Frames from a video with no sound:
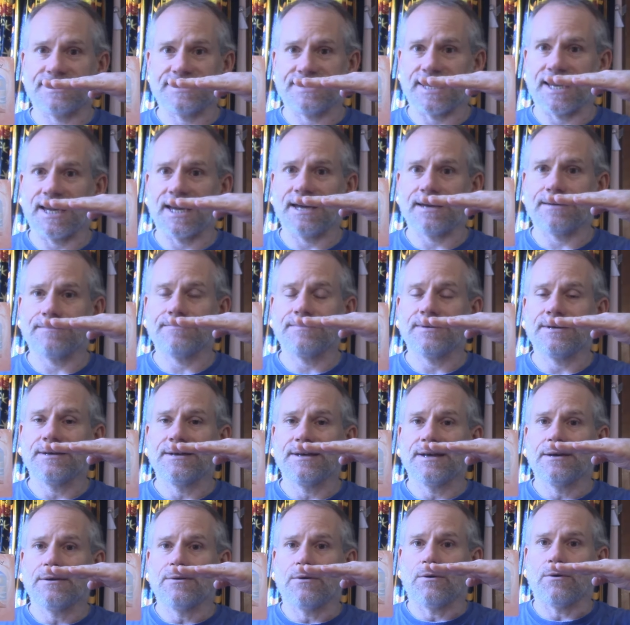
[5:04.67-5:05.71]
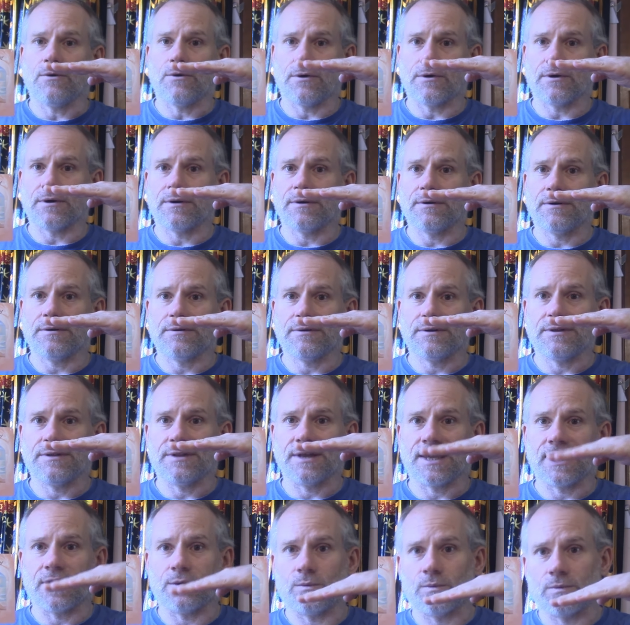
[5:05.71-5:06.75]
same, or
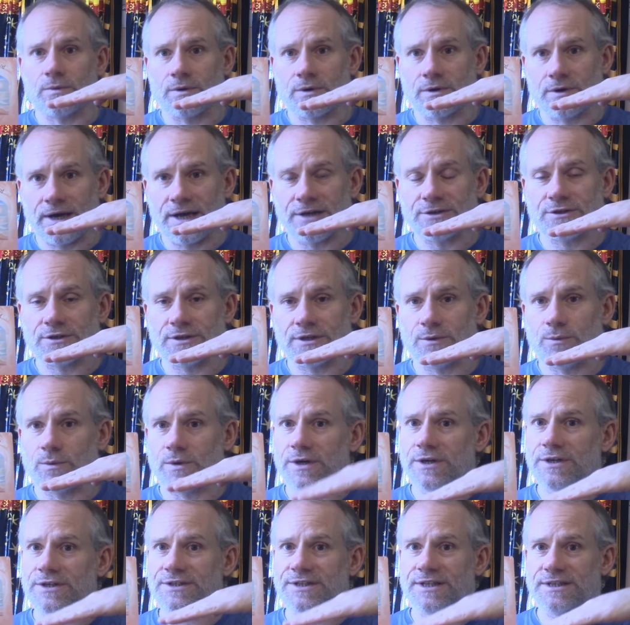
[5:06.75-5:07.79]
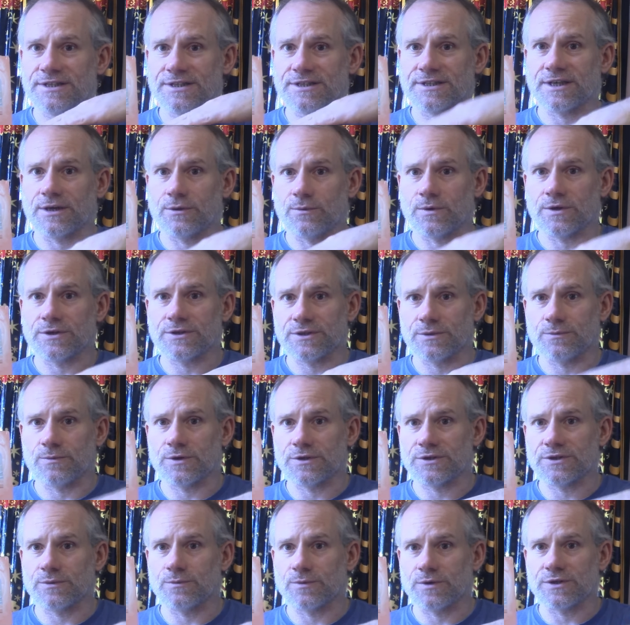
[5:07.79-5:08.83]
they get gradually worse and just get worse and
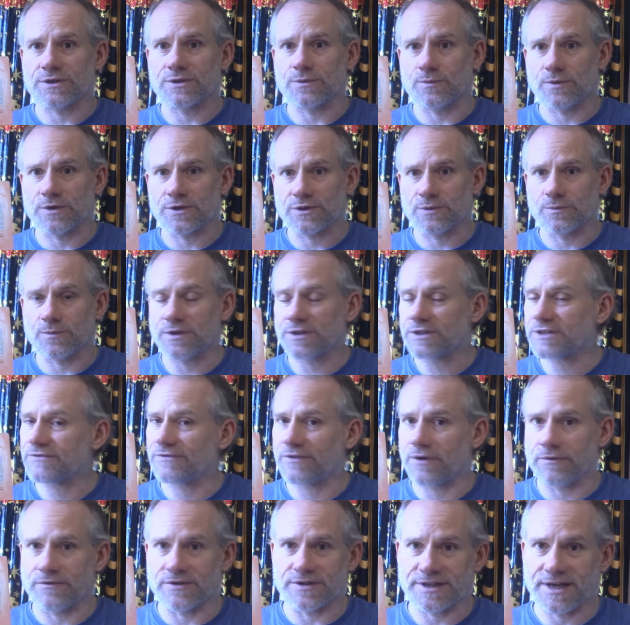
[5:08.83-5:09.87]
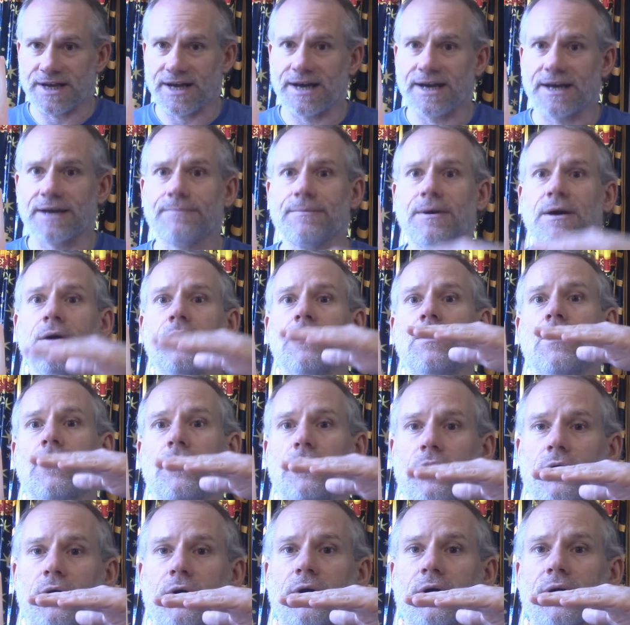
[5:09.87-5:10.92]
worse and worse and worse and worse over time,
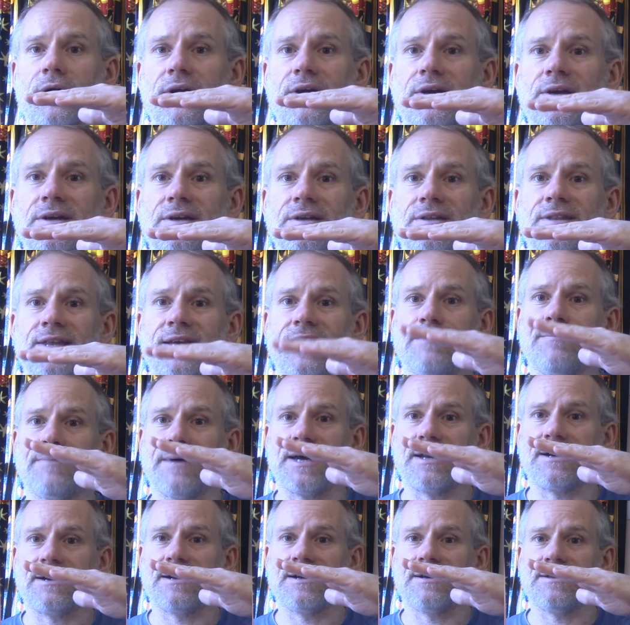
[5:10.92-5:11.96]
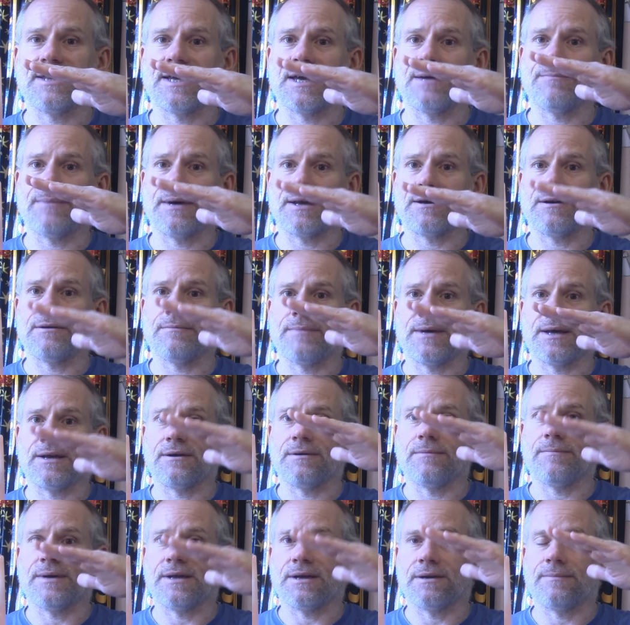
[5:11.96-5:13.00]
or they get better, and they get better and
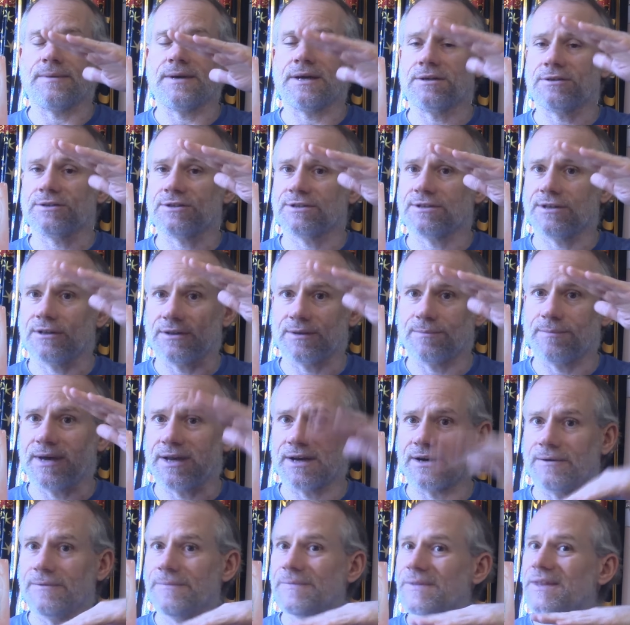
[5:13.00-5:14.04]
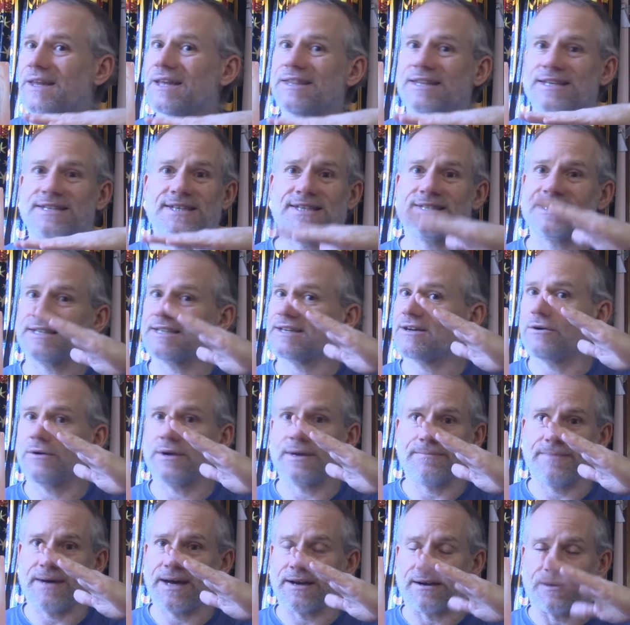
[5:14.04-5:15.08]
better and better and better and slowly better. This isn't
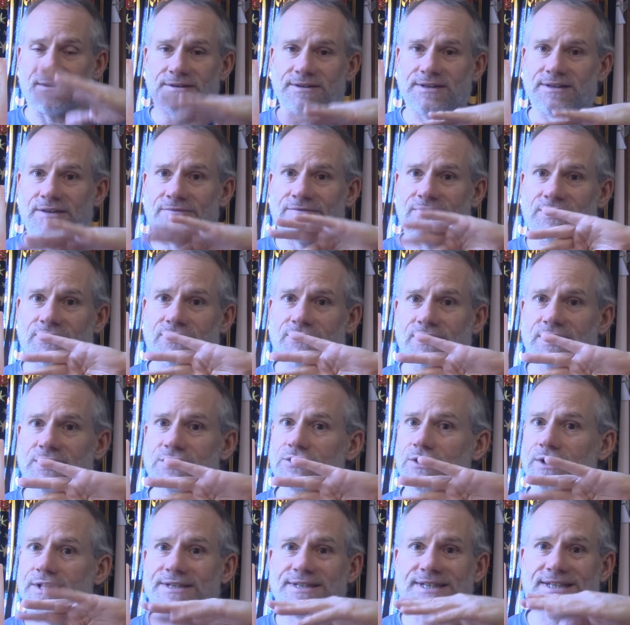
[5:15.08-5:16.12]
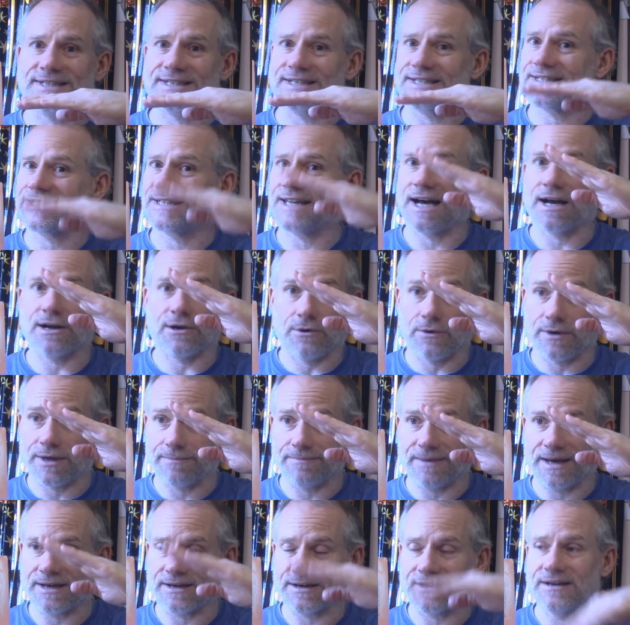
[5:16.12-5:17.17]
going better. the three choices, it's not going
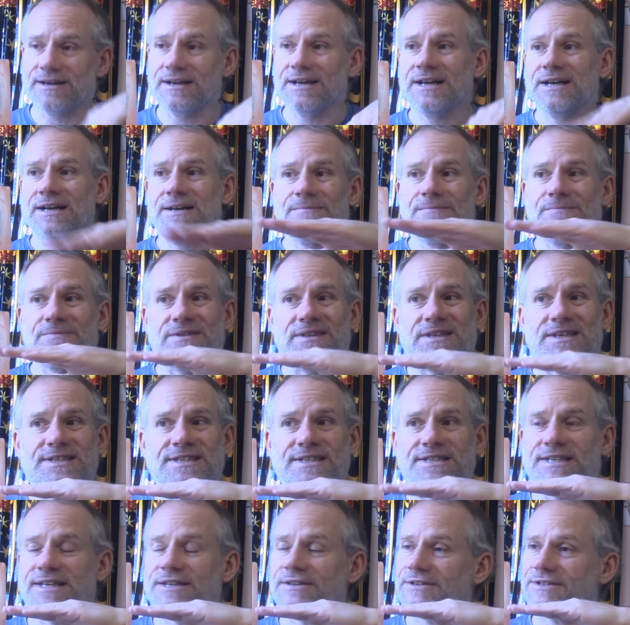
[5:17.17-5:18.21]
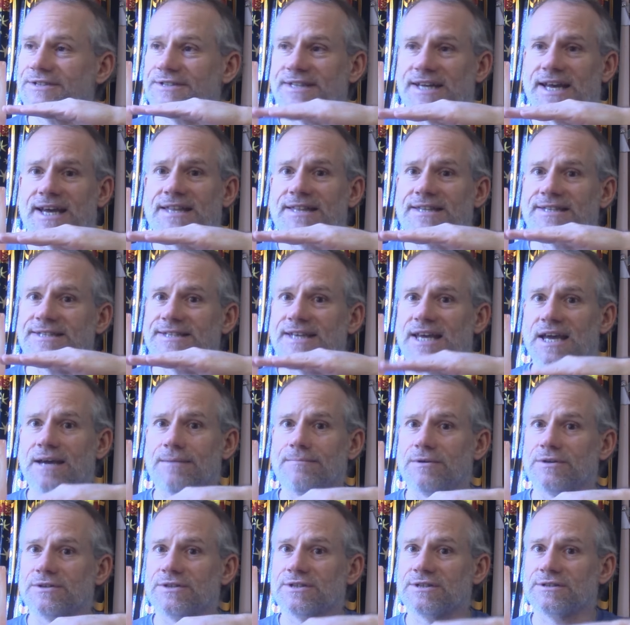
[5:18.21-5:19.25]
better. This is either staying the
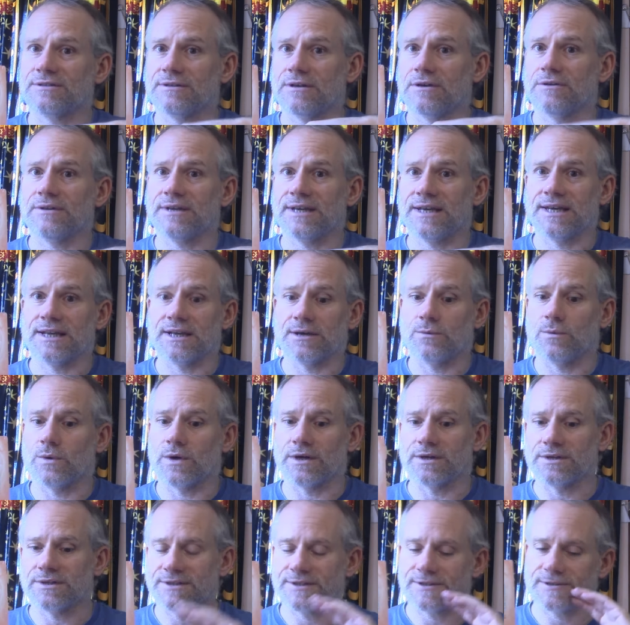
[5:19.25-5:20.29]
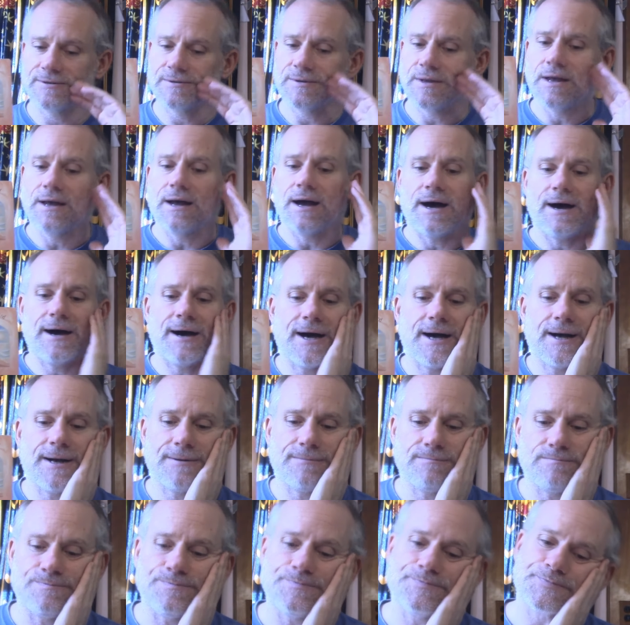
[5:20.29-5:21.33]
same or it's slowly getting worse.
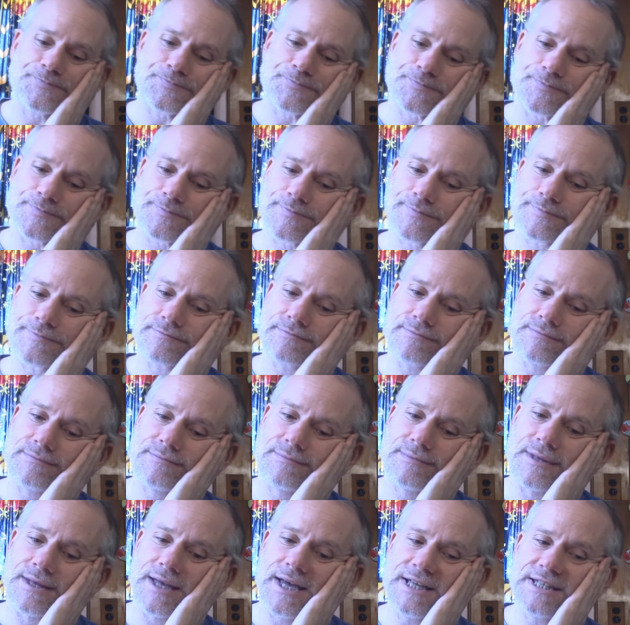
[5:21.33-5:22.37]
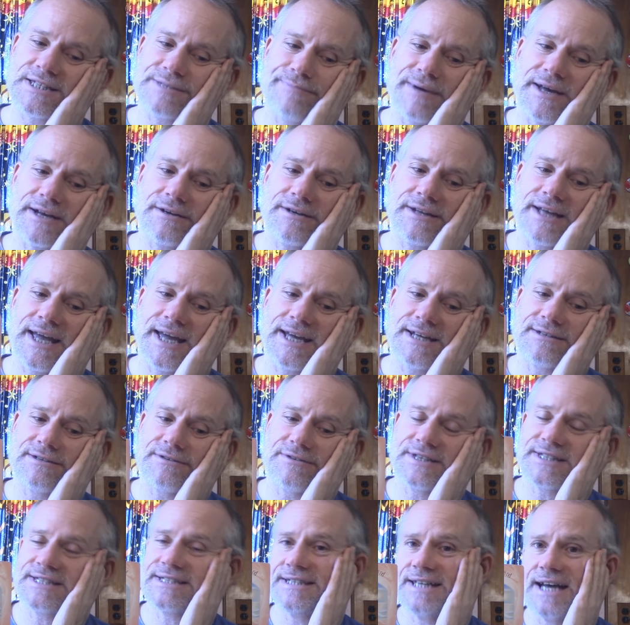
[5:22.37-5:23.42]
Um, it's better to handle
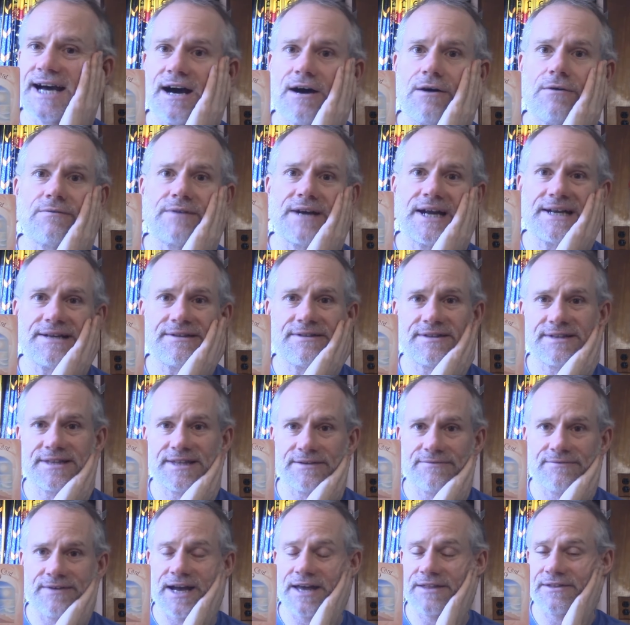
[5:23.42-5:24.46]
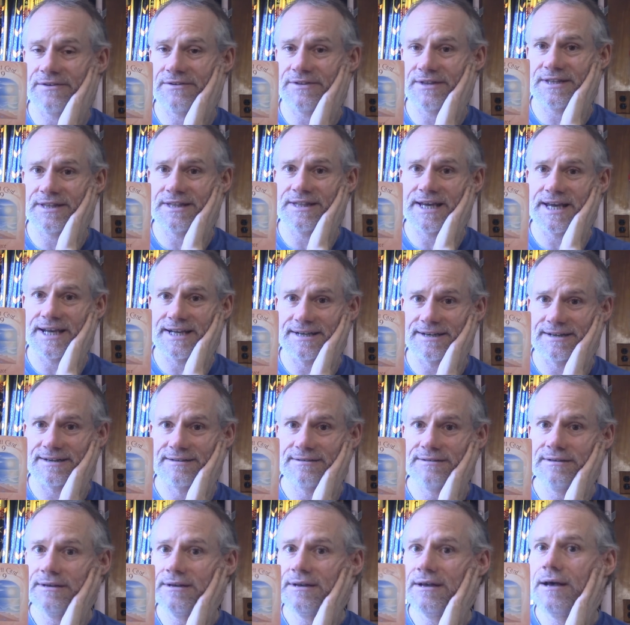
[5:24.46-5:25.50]
this now rather than rather than later.
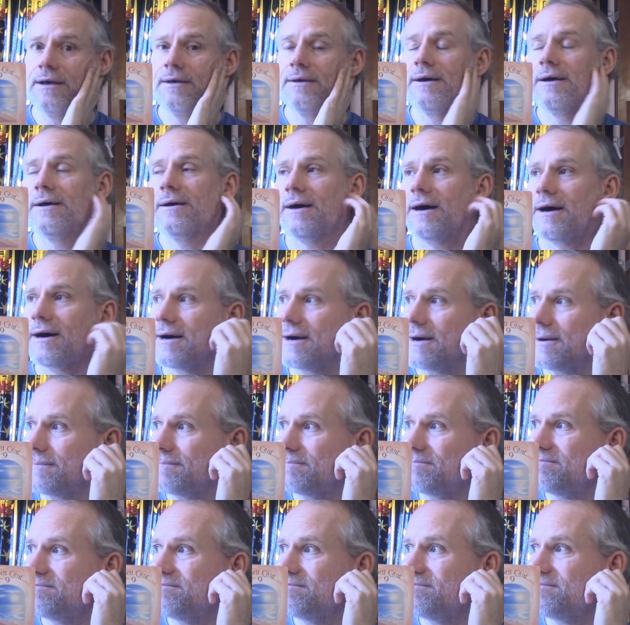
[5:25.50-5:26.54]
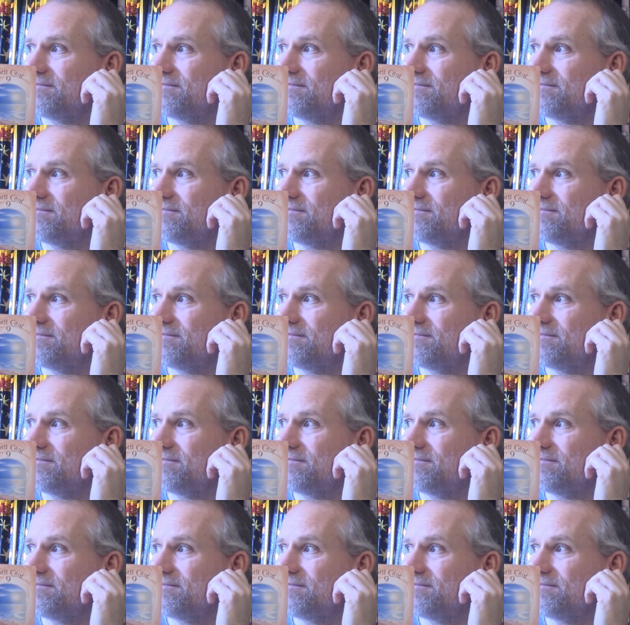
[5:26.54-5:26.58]
Um,